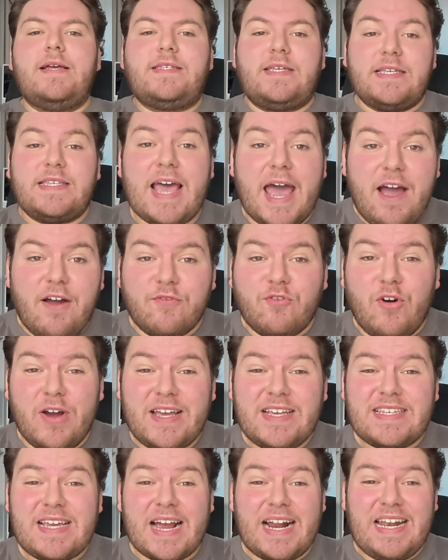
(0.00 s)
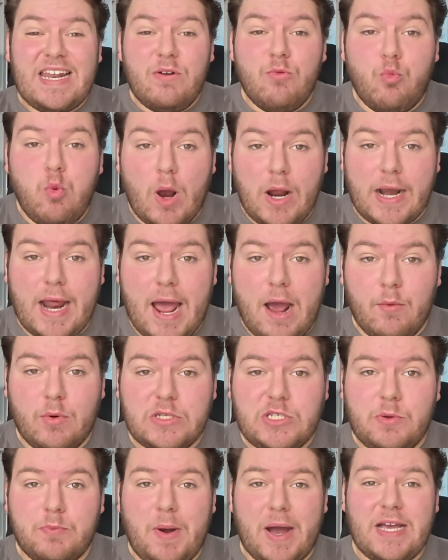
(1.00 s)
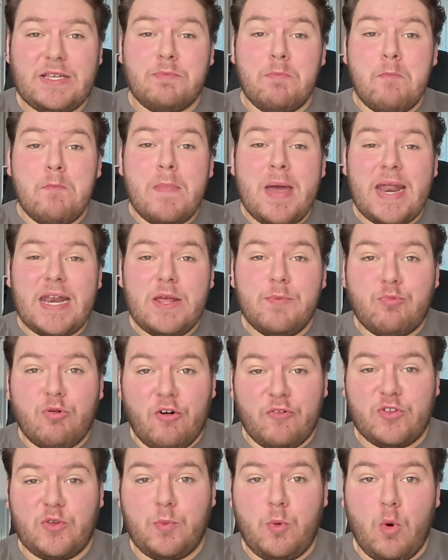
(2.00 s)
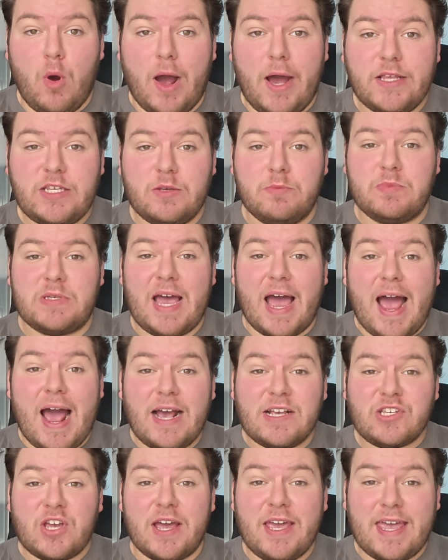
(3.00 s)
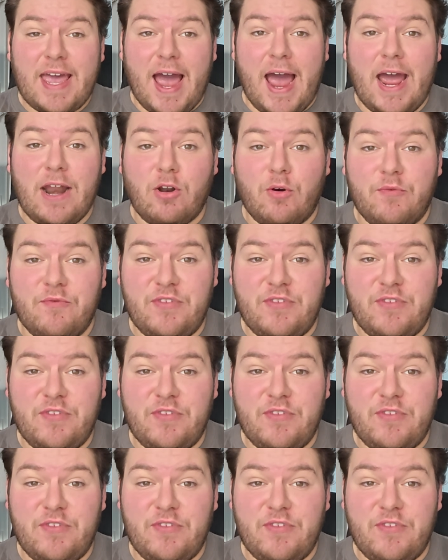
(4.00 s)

Today I've got exactly 1 hour to buy as many profitable items as I can on